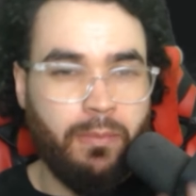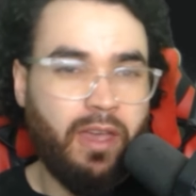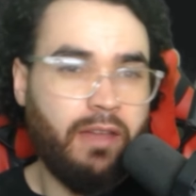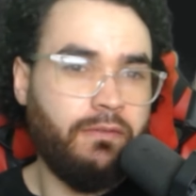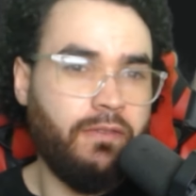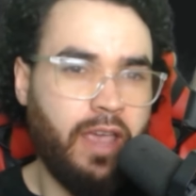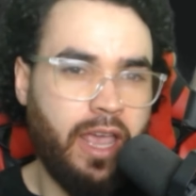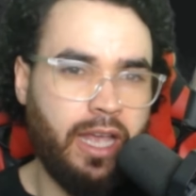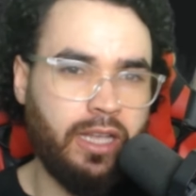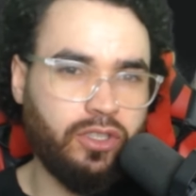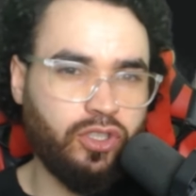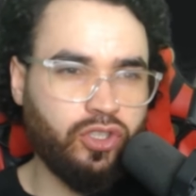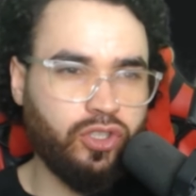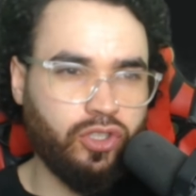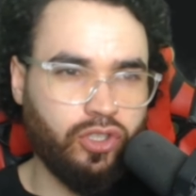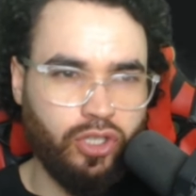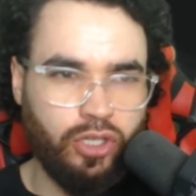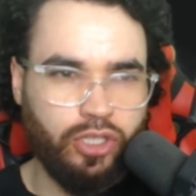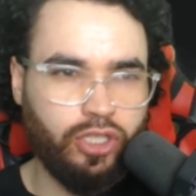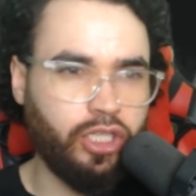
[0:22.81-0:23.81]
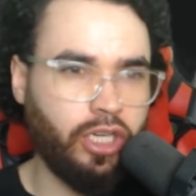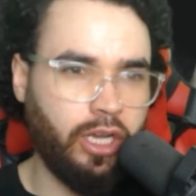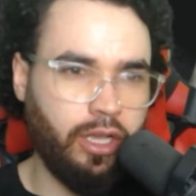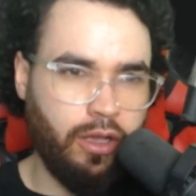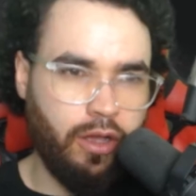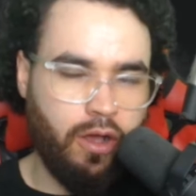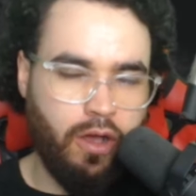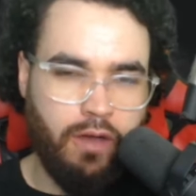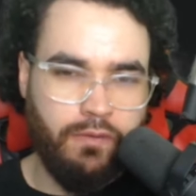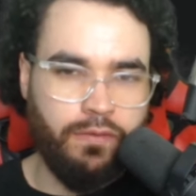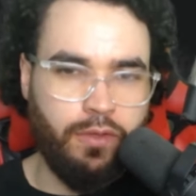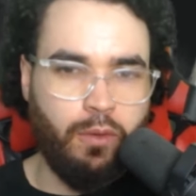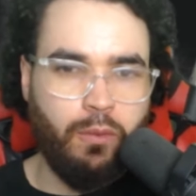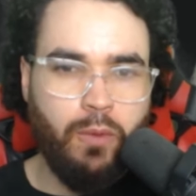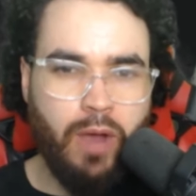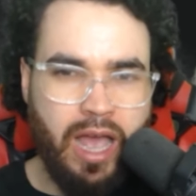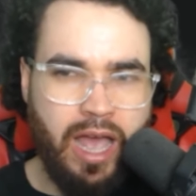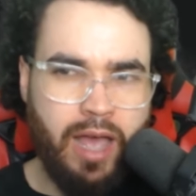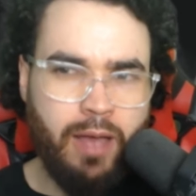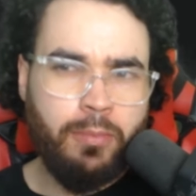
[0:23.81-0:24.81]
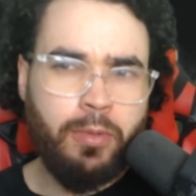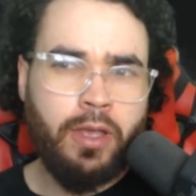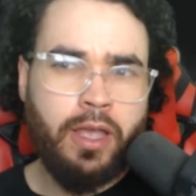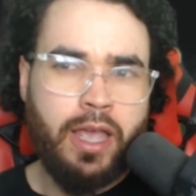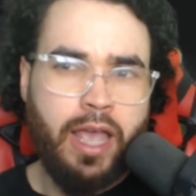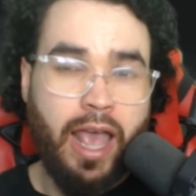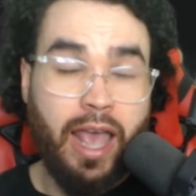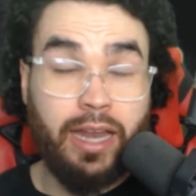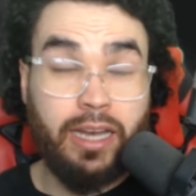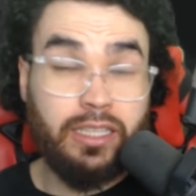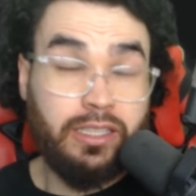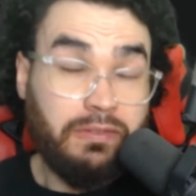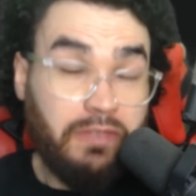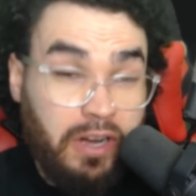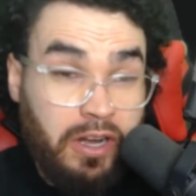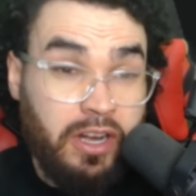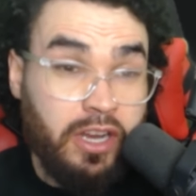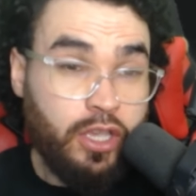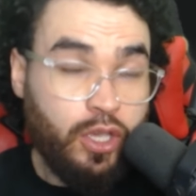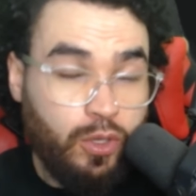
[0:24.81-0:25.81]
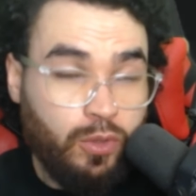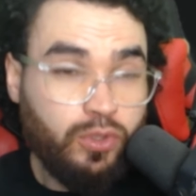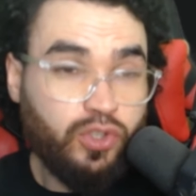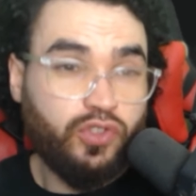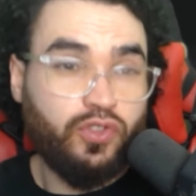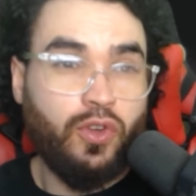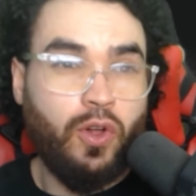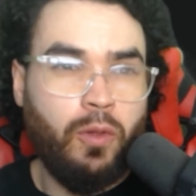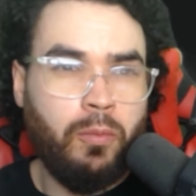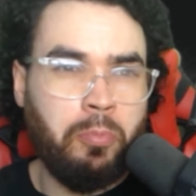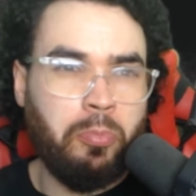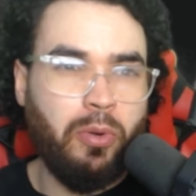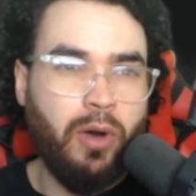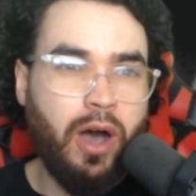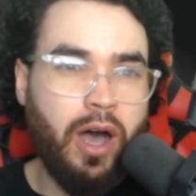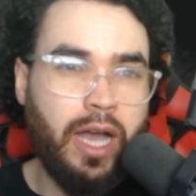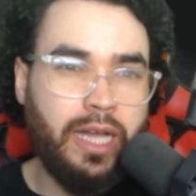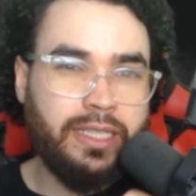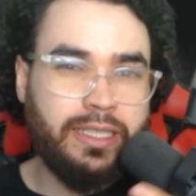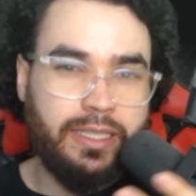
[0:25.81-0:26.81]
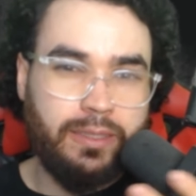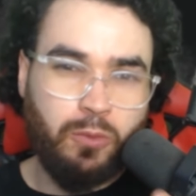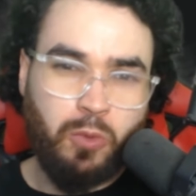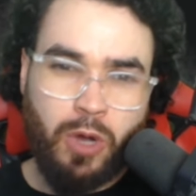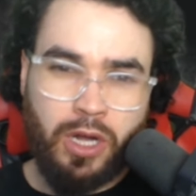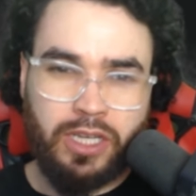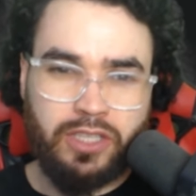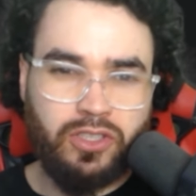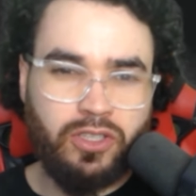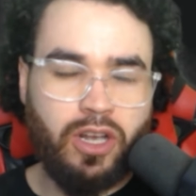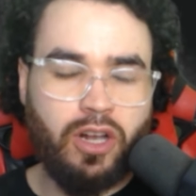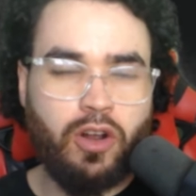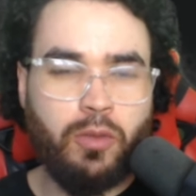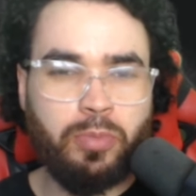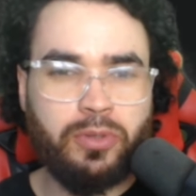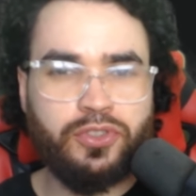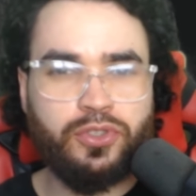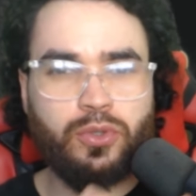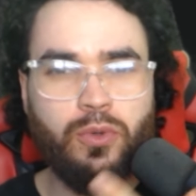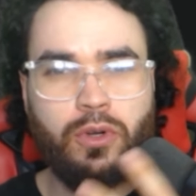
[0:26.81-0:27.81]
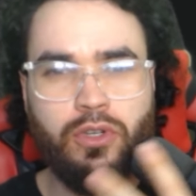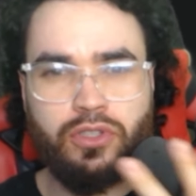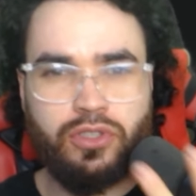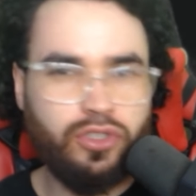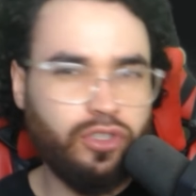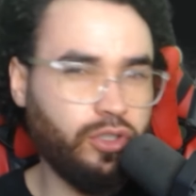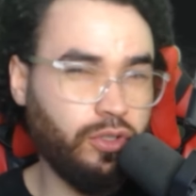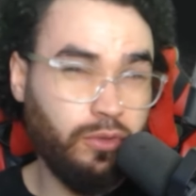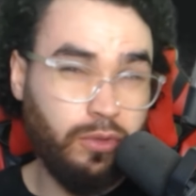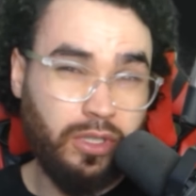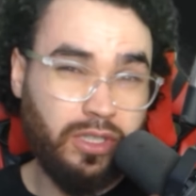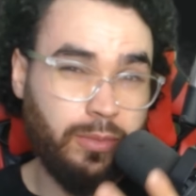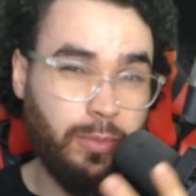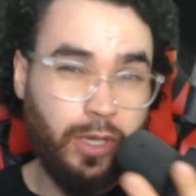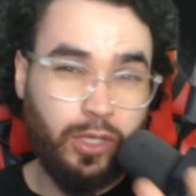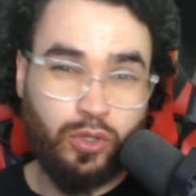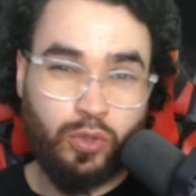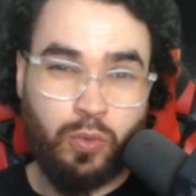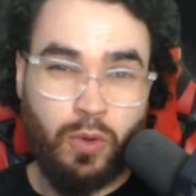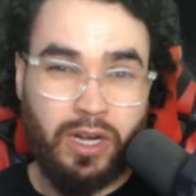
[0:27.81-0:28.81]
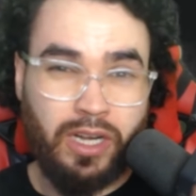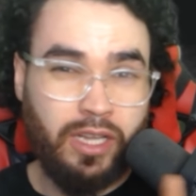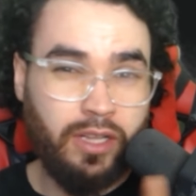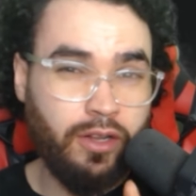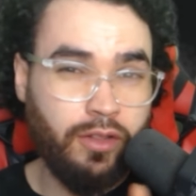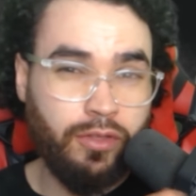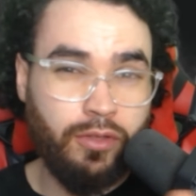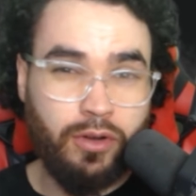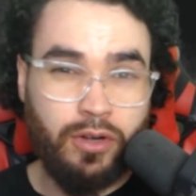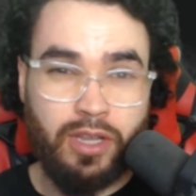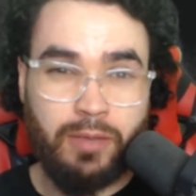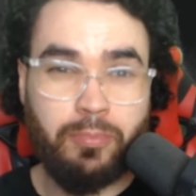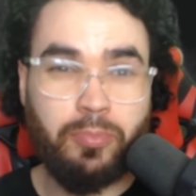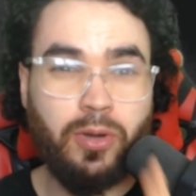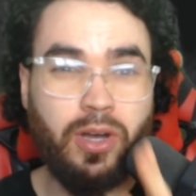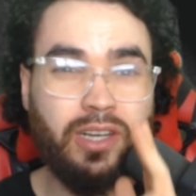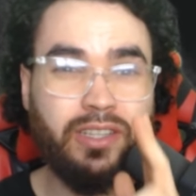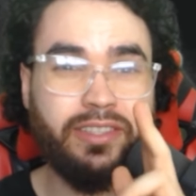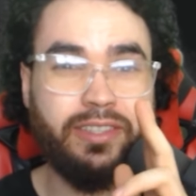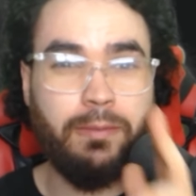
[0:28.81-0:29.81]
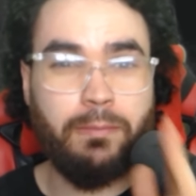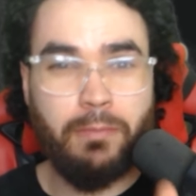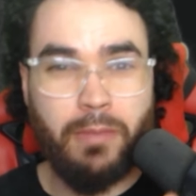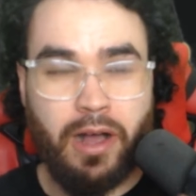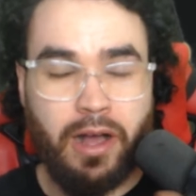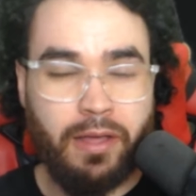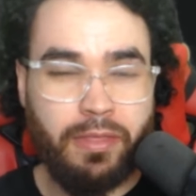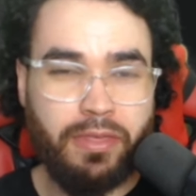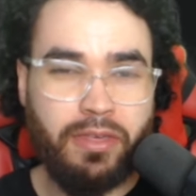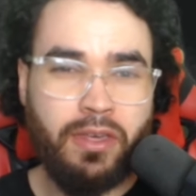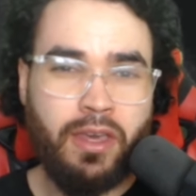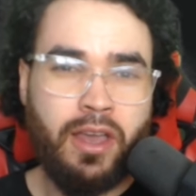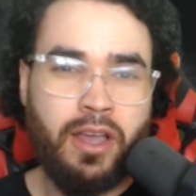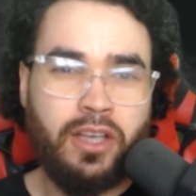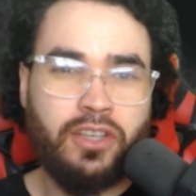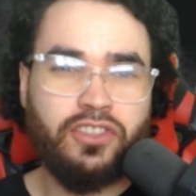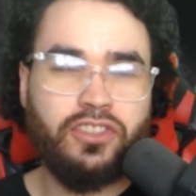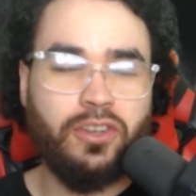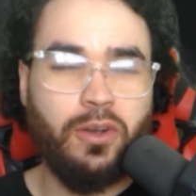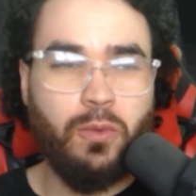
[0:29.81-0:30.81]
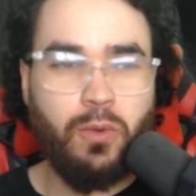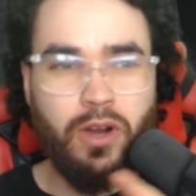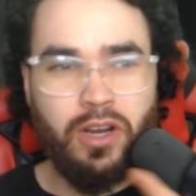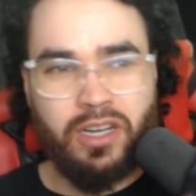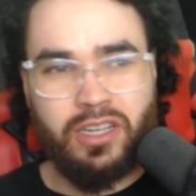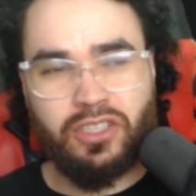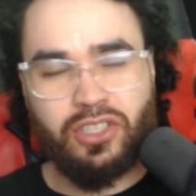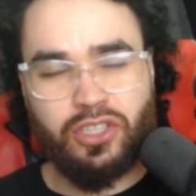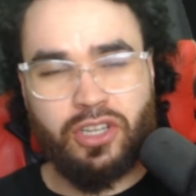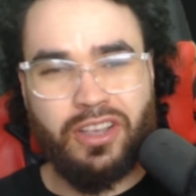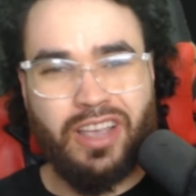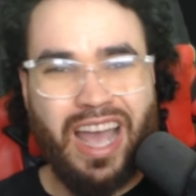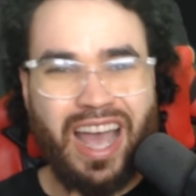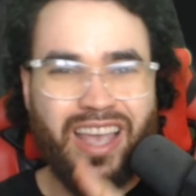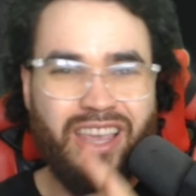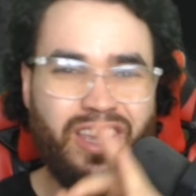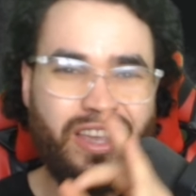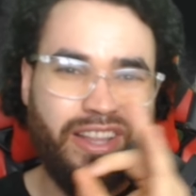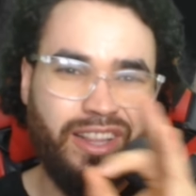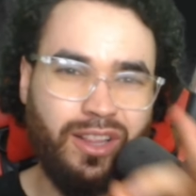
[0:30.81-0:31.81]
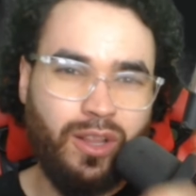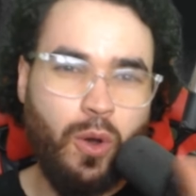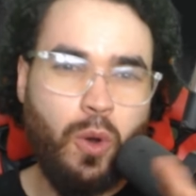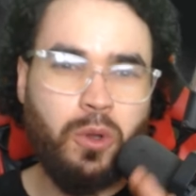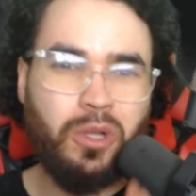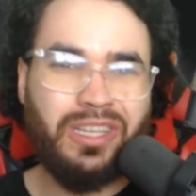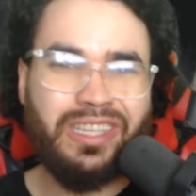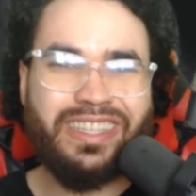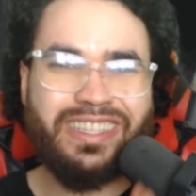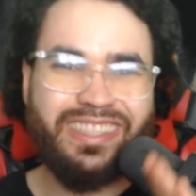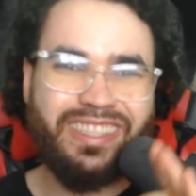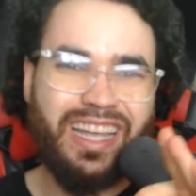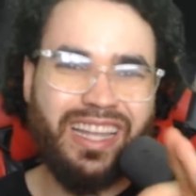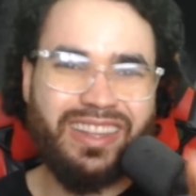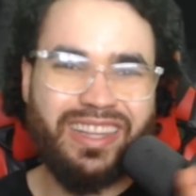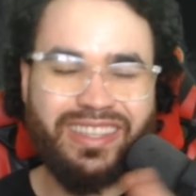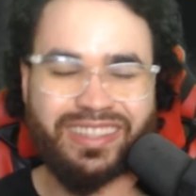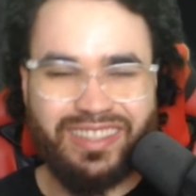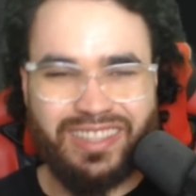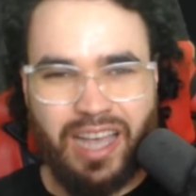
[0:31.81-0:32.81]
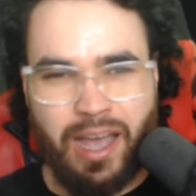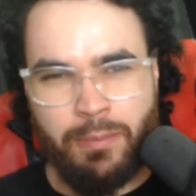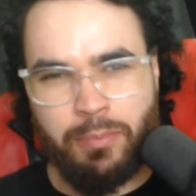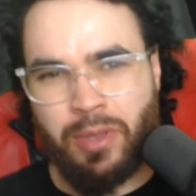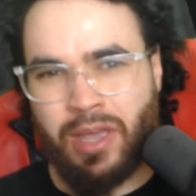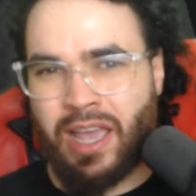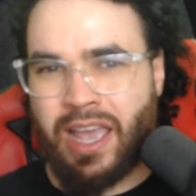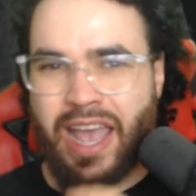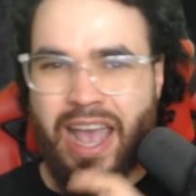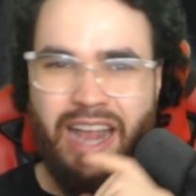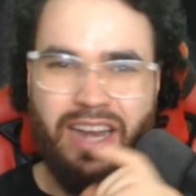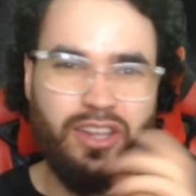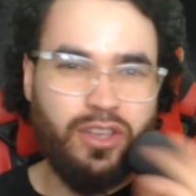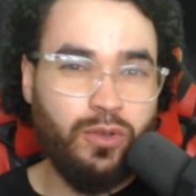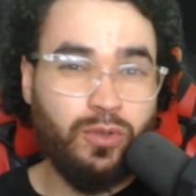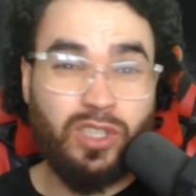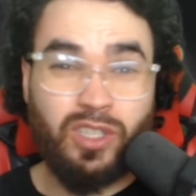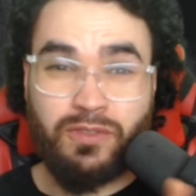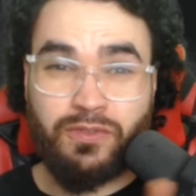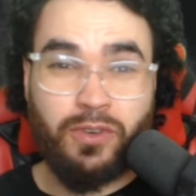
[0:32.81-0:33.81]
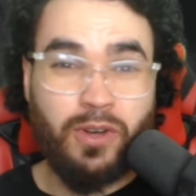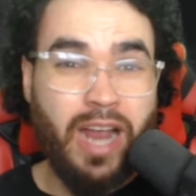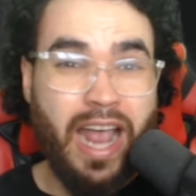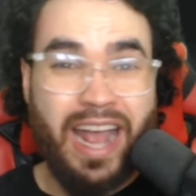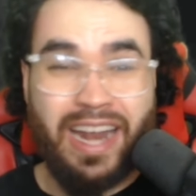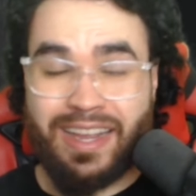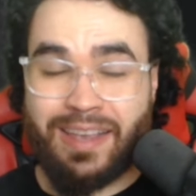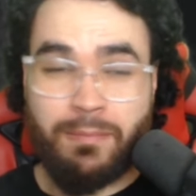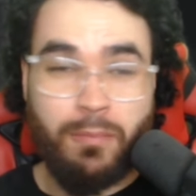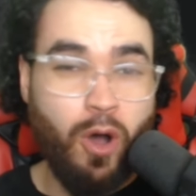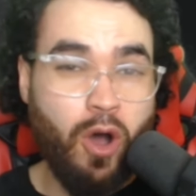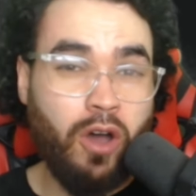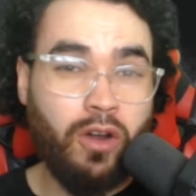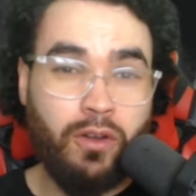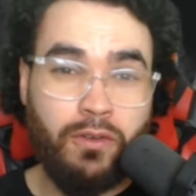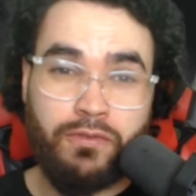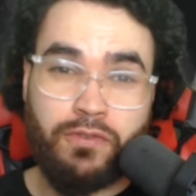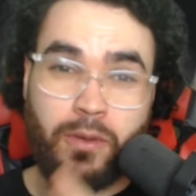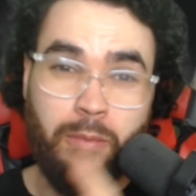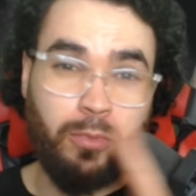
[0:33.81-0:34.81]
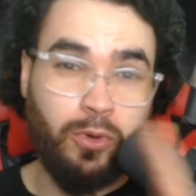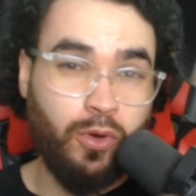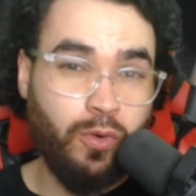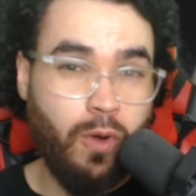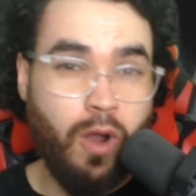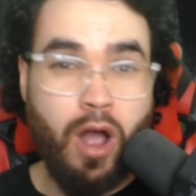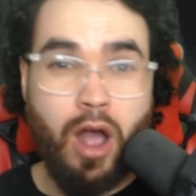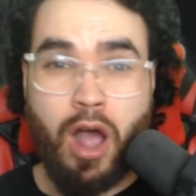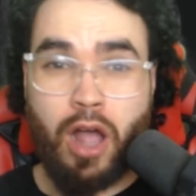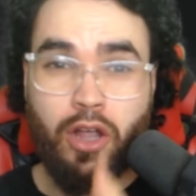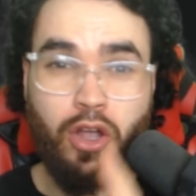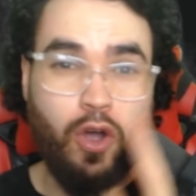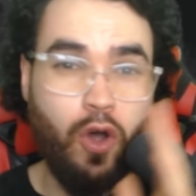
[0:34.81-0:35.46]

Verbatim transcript: advanced searching of the web and it's very useful but one it's not open source two it's about 20 to 30 bucks a month so we're going to show you how you can locally set this up and use it for any model from Groq,